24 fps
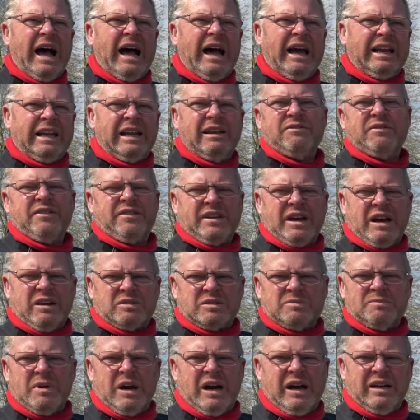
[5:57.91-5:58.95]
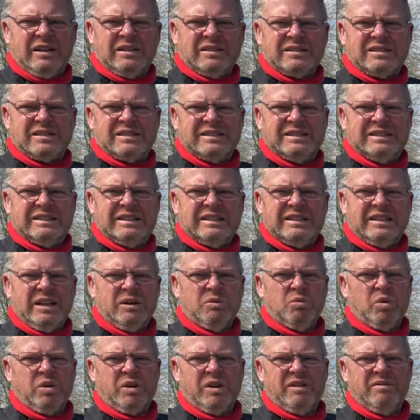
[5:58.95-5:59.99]
11,000 miles, they
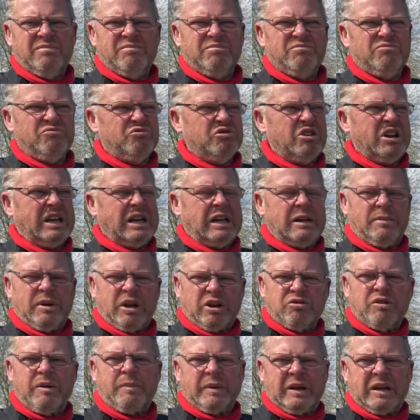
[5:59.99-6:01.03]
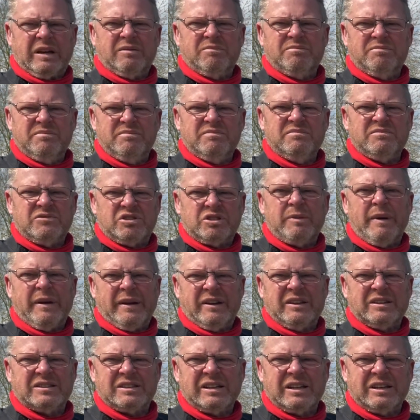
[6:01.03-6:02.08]
wouldn't really be gripping
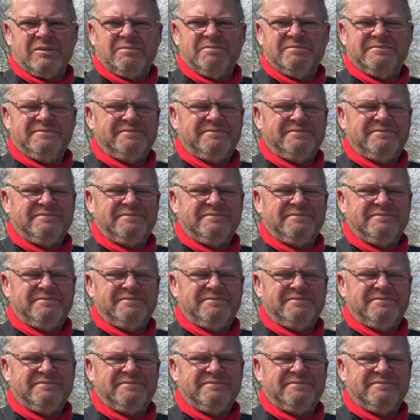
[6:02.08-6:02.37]
tremendously.